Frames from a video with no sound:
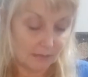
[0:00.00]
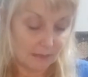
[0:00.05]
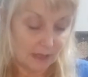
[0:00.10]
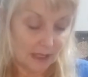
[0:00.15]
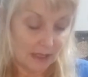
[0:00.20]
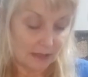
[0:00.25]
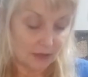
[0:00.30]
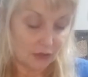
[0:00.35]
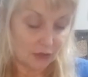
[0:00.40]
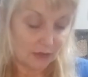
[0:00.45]

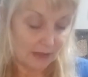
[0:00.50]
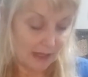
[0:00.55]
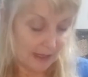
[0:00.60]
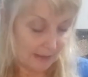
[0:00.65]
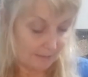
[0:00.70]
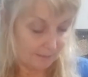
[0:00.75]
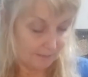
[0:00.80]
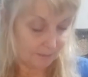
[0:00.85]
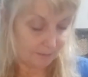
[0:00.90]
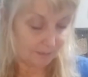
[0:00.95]
Yeah, do
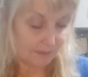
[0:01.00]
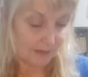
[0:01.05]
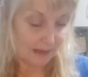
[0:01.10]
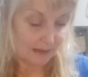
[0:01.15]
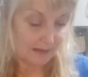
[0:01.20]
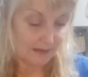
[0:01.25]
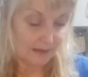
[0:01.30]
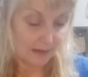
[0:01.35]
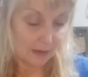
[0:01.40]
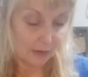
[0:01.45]
that.
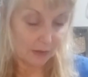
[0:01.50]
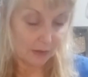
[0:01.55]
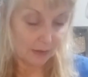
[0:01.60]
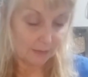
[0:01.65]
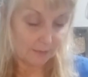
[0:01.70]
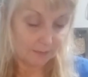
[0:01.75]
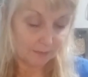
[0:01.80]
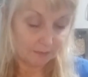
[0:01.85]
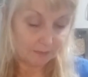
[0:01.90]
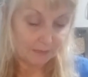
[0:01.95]

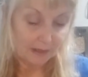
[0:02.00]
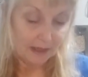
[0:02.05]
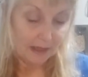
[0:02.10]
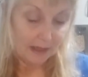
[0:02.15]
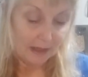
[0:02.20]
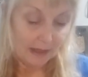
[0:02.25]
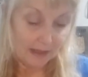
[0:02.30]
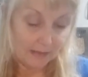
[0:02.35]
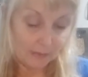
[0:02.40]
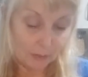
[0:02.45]
So,
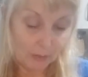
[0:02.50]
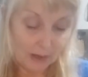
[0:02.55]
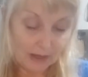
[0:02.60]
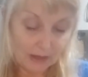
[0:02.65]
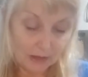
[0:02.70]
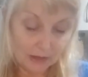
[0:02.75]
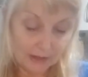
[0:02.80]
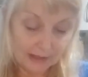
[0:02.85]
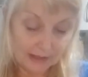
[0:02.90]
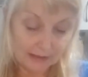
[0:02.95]
and the way
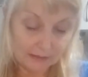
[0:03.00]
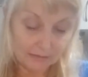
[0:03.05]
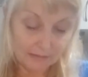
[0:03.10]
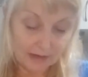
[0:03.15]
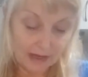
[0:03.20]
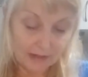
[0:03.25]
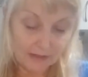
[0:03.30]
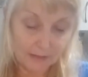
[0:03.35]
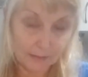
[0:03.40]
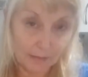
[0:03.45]
I get it
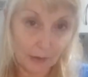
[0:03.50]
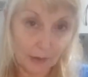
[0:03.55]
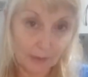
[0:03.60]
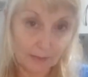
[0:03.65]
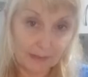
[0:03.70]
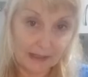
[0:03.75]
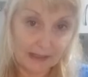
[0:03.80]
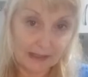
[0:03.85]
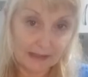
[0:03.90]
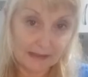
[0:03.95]
around the bottom
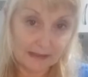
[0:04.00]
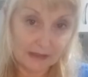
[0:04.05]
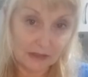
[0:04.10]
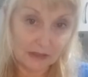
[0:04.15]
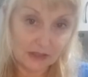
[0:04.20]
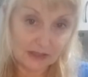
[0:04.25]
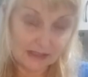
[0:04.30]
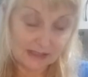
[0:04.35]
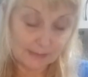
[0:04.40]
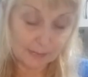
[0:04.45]
here is I
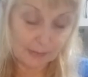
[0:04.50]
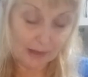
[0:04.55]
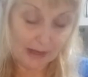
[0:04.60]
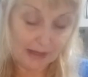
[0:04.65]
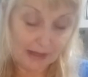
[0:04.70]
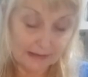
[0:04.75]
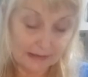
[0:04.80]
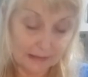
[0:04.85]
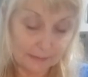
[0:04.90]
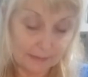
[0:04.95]
just
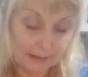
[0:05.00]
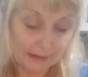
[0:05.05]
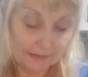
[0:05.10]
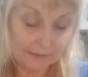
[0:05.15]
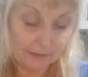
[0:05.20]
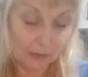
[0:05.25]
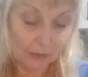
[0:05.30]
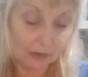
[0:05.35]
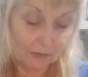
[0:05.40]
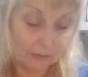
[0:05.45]
spray a little bit
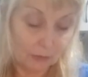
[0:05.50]
of olive